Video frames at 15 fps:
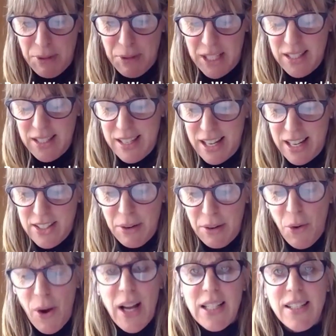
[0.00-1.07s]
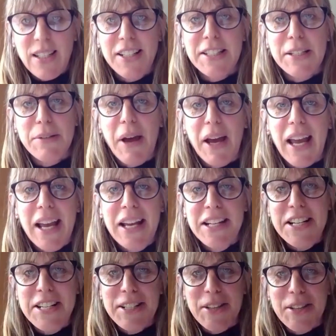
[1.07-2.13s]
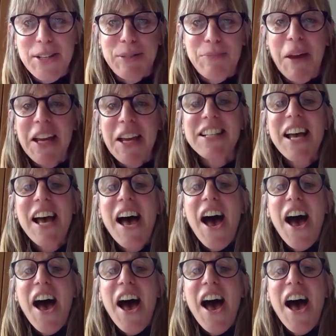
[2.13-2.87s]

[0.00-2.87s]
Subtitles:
because actually I'm quite excited about getting into this bit,